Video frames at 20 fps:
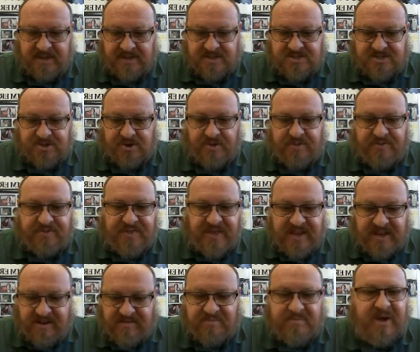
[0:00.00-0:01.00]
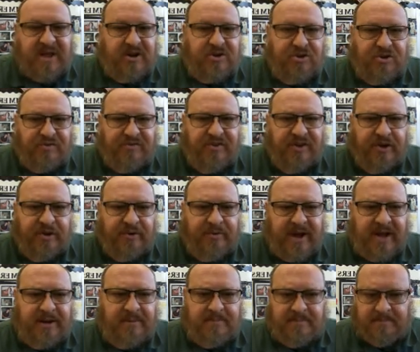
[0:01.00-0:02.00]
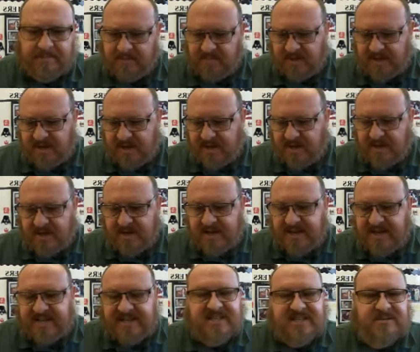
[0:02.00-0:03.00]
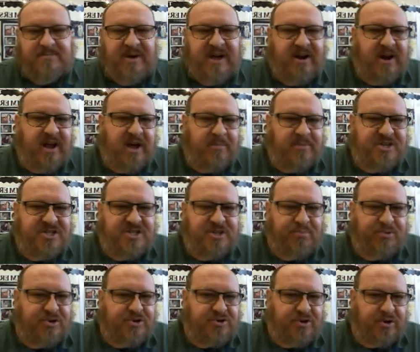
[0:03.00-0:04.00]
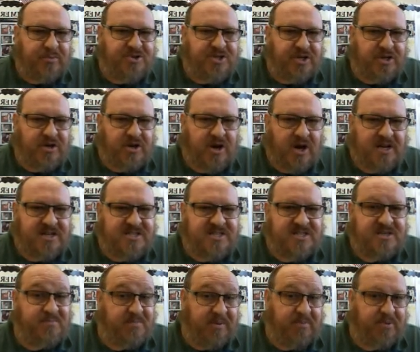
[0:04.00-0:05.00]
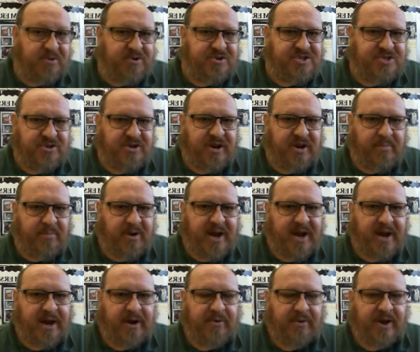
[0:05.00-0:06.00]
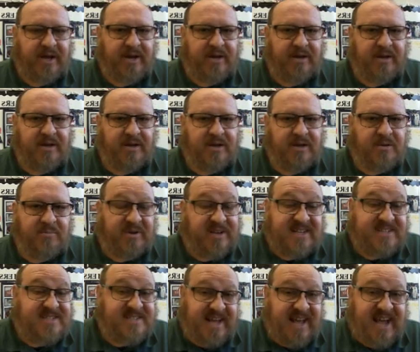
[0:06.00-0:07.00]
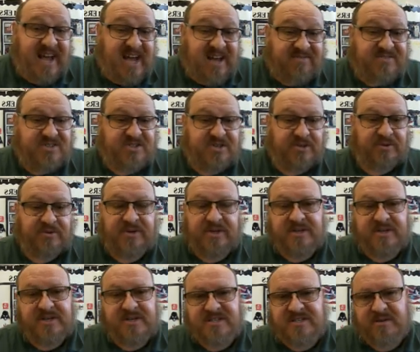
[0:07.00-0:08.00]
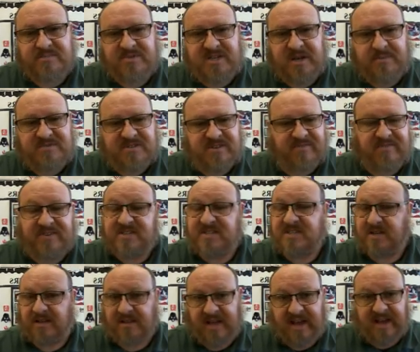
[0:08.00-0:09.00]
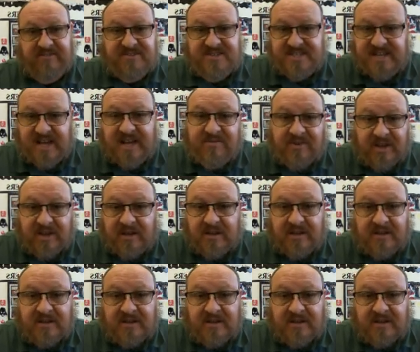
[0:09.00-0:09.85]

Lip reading: so think of medical field, right? Okay, it doesn't matter how much the prescription costs; people are still going to buy it, right? Because they have to. Sometimes, if it's a life-saving